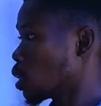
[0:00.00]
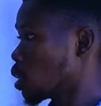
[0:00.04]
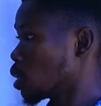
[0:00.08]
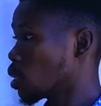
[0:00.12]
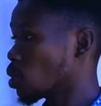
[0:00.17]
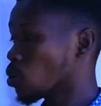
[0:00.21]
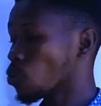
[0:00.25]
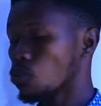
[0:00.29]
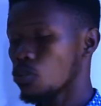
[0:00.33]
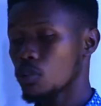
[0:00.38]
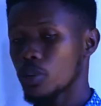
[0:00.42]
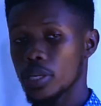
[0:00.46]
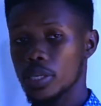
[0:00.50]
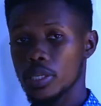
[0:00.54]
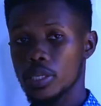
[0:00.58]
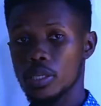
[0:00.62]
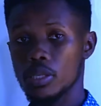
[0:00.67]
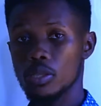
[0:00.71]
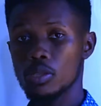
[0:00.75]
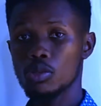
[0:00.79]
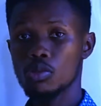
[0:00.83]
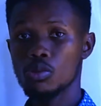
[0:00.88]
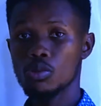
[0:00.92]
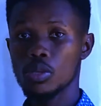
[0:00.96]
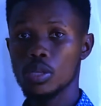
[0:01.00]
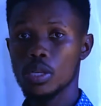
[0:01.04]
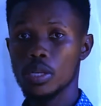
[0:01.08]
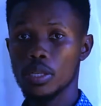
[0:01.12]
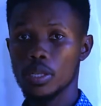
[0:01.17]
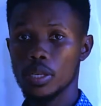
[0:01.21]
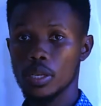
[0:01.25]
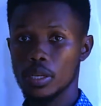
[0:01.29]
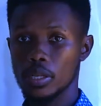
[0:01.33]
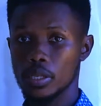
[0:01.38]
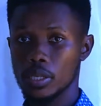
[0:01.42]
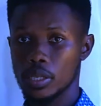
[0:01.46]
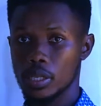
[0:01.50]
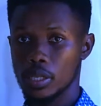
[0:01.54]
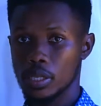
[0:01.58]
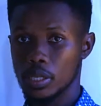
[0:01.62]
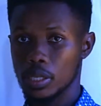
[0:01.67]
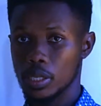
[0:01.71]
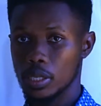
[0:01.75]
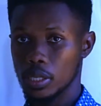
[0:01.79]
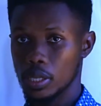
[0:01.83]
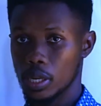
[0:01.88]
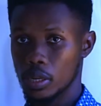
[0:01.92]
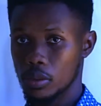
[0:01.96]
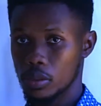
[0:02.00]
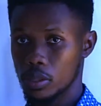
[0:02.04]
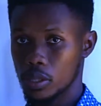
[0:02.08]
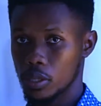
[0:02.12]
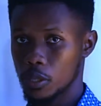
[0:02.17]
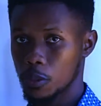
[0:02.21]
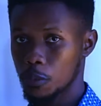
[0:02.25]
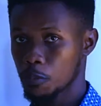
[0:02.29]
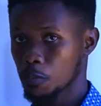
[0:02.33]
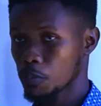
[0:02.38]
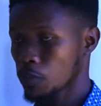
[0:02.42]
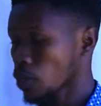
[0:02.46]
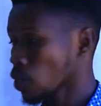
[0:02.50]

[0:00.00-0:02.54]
the weeks to the days. Is that okay?